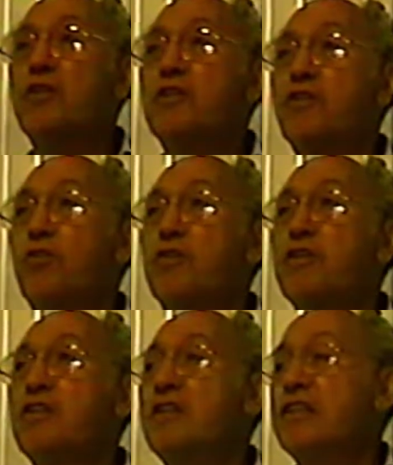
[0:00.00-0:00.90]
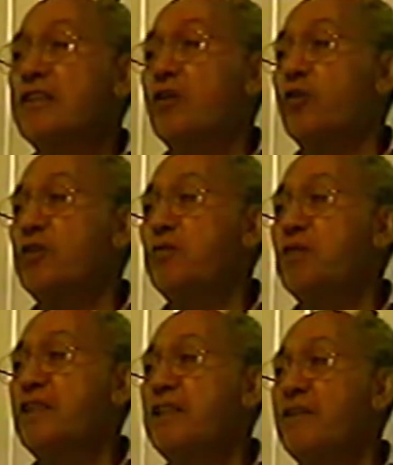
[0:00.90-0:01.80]
donkey
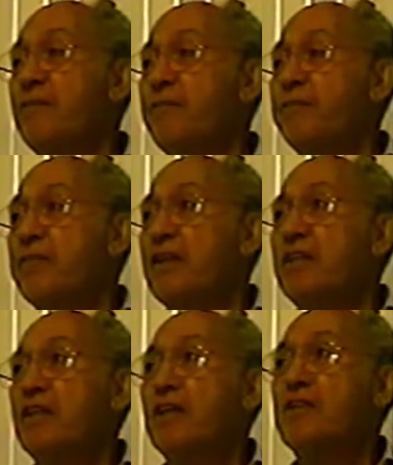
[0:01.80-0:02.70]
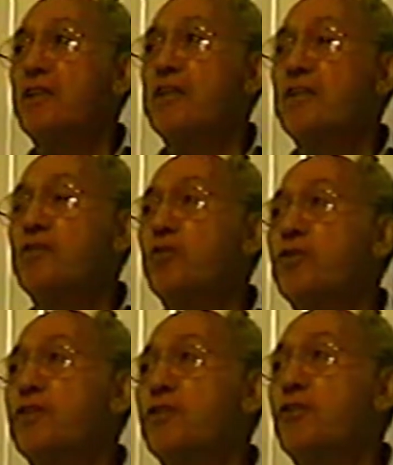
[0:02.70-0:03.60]
meat that they
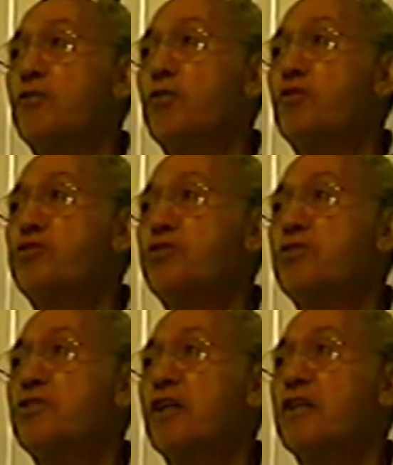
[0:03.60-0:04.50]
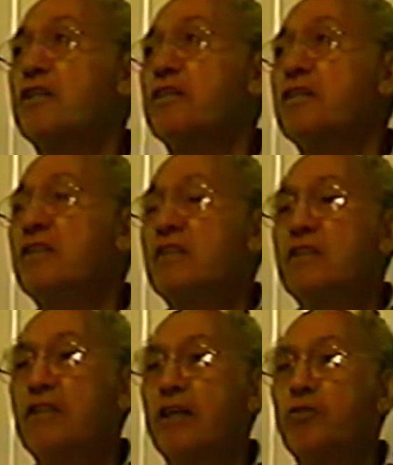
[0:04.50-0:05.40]
during the revolution they
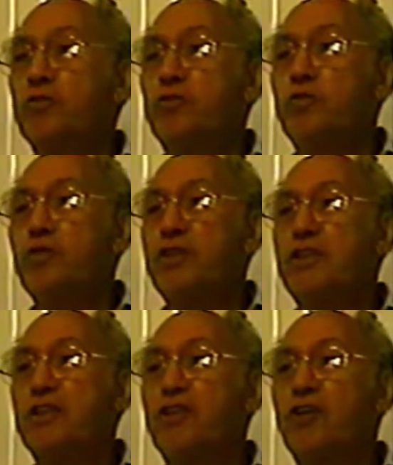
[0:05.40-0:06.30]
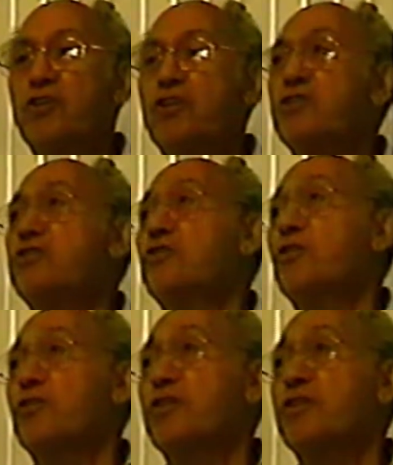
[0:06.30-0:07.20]
used to eat the donkeys,
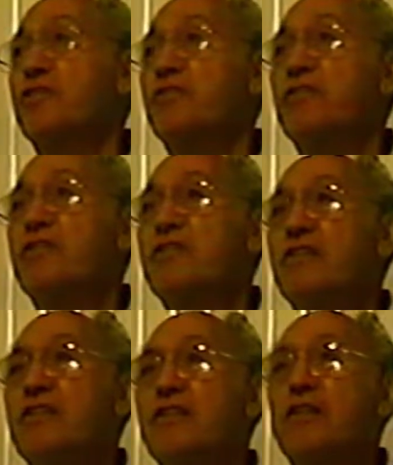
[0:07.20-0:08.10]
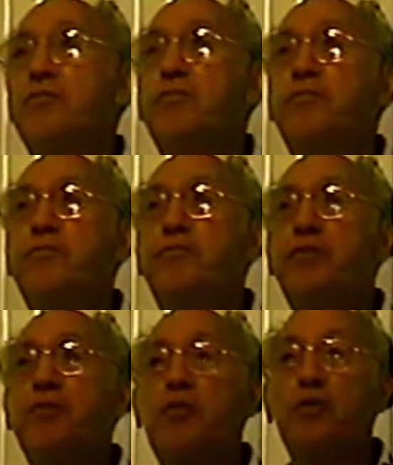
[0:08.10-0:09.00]
the
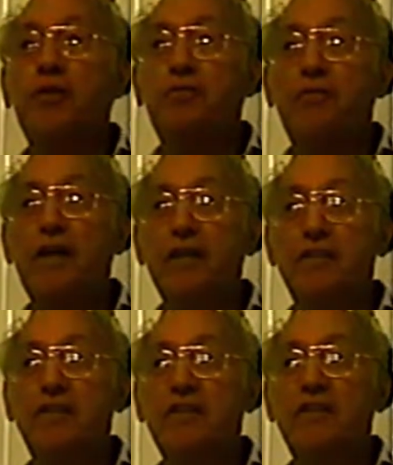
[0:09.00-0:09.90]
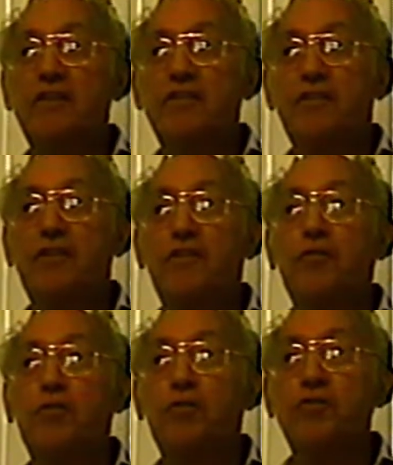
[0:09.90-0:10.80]
people that fight the
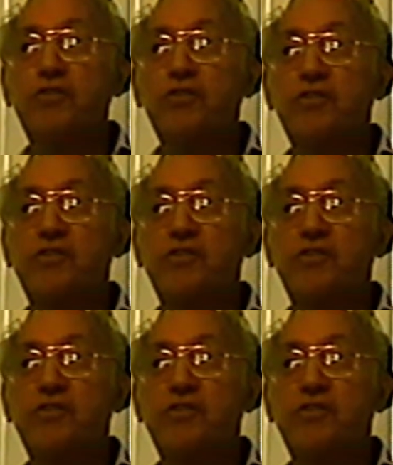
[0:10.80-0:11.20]
revolutionaries.